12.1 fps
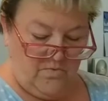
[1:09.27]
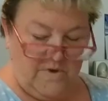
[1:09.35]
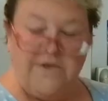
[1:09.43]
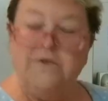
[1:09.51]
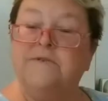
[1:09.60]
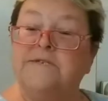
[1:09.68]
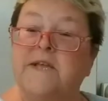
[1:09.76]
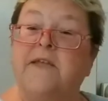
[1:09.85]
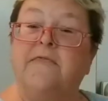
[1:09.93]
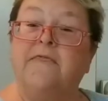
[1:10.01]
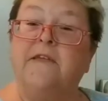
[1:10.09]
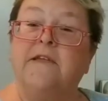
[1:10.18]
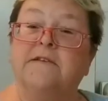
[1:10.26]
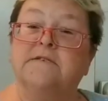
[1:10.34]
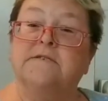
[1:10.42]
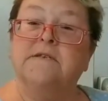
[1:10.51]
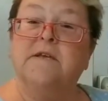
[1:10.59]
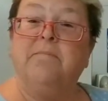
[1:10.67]
when you send
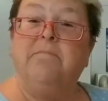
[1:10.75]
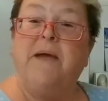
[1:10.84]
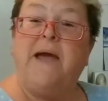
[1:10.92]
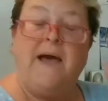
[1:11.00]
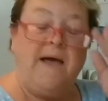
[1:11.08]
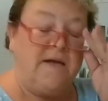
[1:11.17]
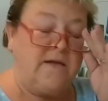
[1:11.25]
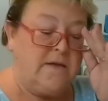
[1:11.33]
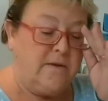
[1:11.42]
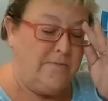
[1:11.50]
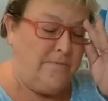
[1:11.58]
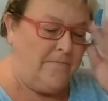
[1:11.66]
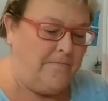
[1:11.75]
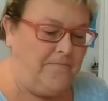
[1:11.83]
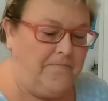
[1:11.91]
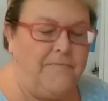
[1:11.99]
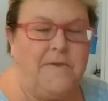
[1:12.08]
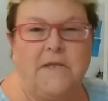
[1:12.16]
things back,
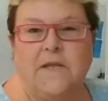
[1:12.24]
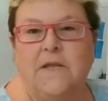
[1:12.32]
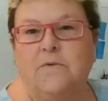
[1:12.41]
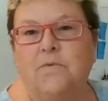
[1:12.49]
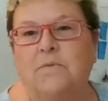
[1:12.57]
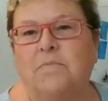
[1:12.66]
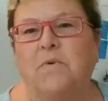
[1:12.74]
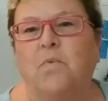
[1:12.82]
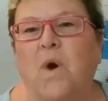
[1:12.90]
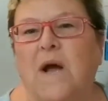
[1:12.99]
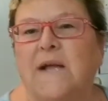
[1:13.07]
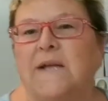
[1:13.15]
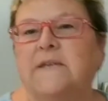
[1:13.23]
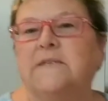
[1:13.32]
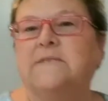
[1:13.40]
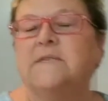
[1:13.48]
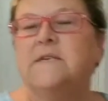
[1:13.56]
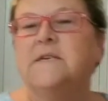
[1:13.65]
it would be
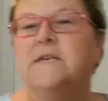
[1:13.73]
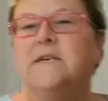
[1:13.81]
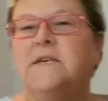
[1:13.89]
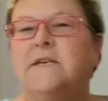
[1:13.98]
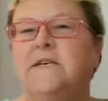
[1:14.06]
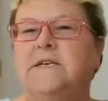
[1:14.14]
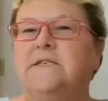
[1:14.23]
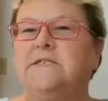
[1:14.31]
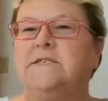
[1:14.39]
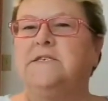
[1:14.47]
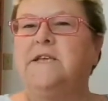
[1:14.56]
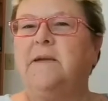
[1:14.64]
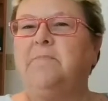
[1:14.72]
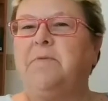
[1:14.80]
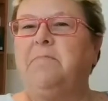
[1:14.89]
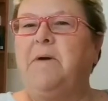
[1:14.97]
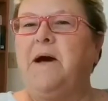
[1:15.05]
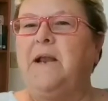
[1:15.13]
wise to tape
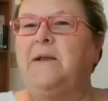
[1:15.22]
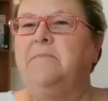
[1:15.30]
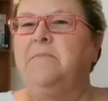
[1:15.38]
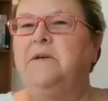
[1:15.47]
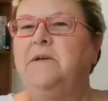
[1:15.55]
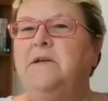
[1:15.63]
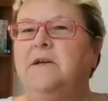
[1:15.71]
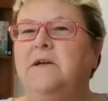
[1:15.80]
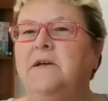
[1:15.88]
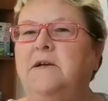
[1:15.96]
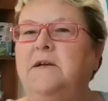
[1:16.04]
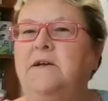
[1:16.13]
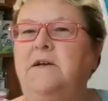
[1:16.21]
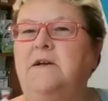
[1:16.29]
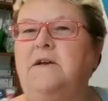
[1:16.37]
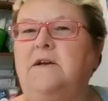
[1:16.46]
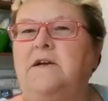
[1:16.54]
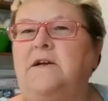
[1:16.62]
the bottom
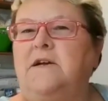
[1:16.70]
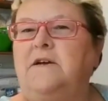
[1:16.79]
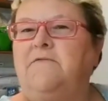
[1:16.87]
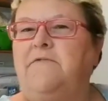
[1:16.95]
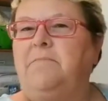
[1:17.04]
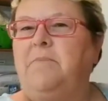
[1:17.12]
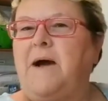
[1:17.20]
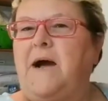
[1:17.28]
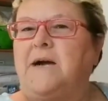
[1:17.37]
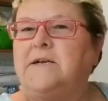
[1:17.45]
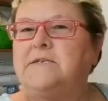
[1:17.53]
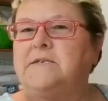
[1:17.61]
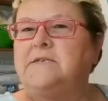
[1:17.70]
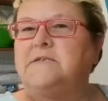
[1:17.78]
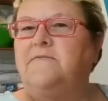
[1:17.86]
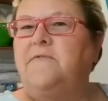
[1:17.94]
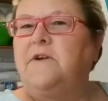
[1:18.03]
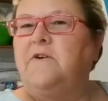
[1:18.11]
of the box.
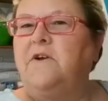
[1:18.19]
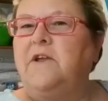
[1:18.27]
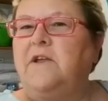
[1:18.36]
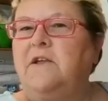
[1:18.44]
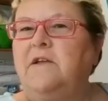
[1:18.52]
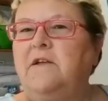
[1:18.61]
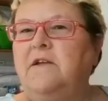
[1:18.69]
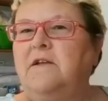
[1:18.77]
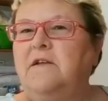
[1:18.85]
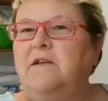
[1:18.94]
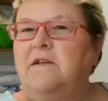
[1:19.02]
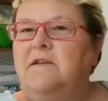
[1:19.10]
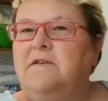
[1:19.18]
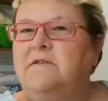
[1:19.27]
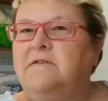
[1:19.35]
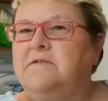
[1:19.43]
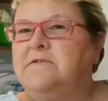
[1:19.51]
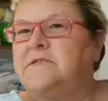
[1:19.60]
It's very,
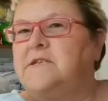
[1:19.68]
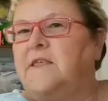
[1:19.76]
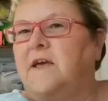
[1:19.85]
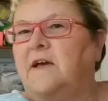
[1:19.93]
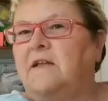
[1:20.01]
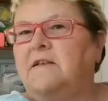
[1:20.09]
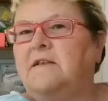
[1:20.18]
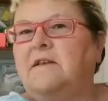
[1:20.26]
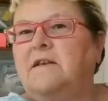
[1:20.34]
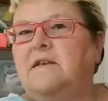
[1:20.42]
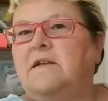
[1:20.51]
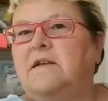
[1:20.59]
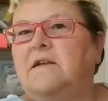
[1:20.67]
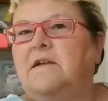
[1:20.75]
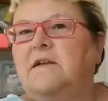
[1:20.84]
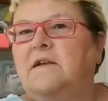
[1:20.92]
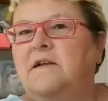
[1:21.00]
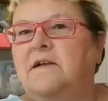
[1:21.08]
see that?
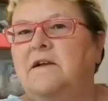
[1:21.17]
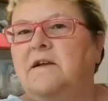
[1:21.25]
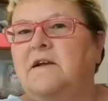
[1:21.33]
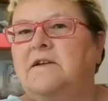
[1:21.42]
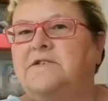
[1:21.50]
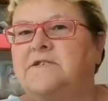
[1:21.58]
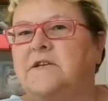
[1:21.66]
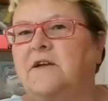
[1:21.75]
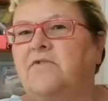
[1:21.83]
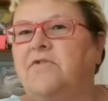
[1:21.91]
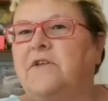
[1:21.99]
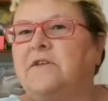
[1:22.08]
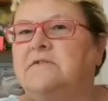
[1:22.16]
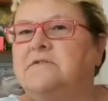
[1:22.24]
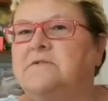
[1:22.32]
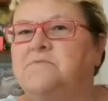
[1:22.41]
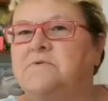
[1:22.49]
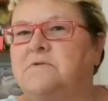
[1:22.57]
I could see how
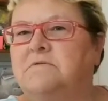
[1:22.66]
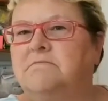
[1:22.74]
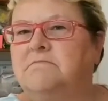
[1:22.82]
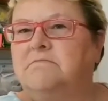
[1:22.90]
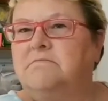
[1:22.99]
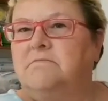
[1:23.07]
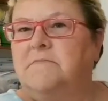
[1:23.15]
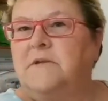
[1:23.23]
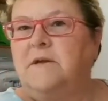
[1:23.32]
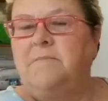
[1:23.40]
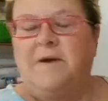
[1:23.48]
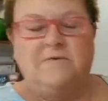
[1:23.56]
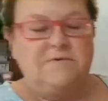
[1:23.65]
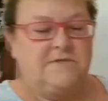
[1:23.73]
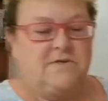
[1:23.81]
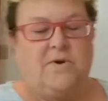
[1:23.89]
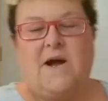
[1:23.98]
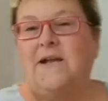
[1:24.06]
things would come out.
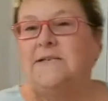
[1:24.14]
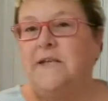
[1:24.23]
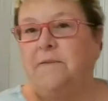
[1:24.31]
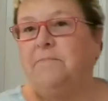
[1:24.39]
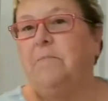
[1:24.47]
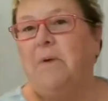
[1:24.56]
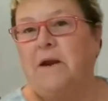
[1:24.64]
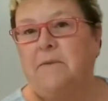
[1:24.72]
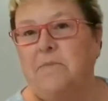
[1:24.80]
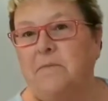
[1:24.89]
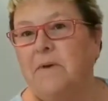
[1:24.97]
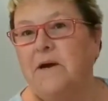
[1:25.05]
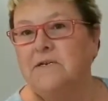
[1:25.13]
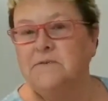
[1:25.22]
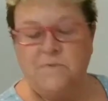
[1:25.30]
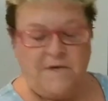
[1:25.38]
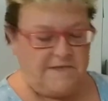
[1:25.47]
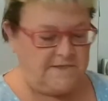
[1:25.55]
So I tape the bottom of the box
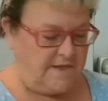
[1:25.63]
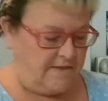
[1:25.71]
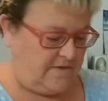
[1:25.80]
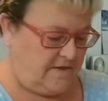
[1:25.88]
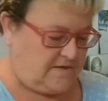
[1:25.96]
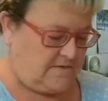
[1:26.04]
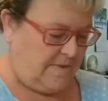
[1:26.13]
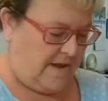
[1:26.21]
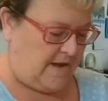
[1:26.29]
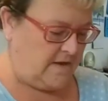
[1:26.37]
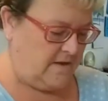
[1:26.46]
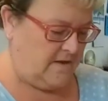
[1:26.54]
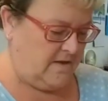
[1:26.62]
when I send things back.